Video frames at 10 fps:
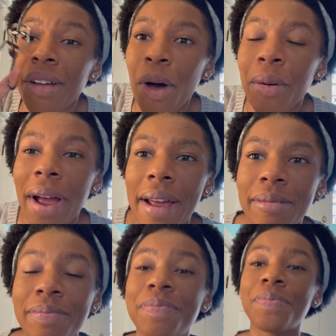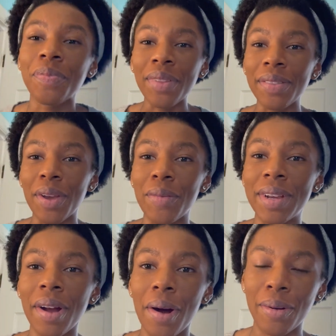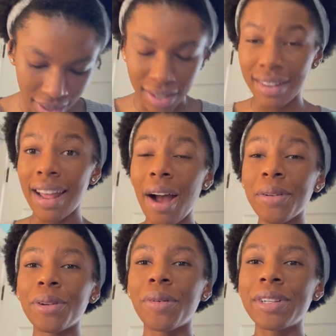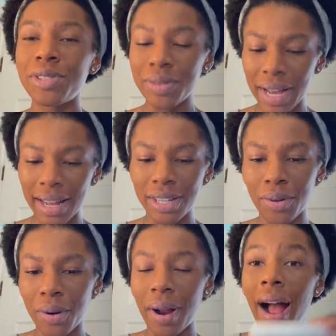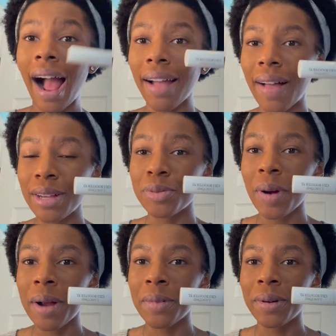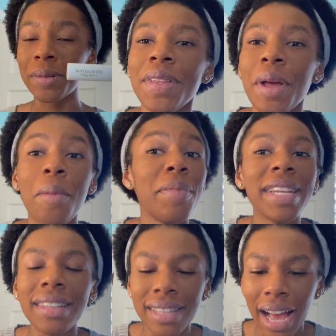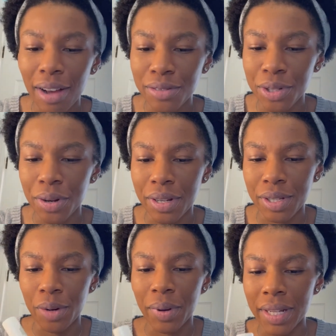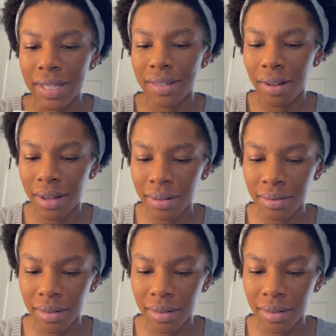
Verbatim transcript: Okay, there we go. Now you're going to get your eyelash primer. Immediately after, you're gonna start putting this on.